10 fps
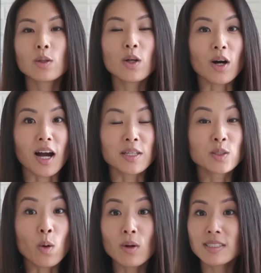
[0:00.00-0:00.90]
Look, I
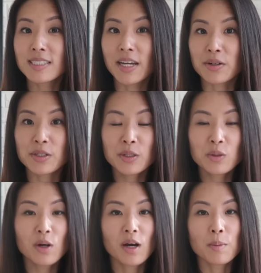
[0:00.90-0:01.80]
don't want to scare
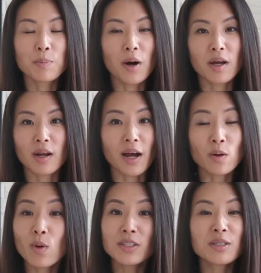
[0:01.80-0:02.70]
you, but I
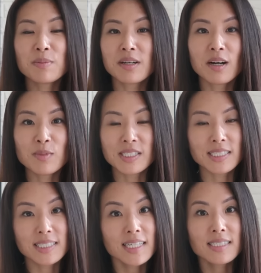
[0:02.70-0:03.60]
don't want you to become a
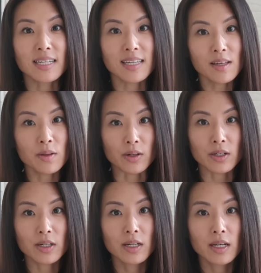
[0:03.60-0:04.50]
statistic either.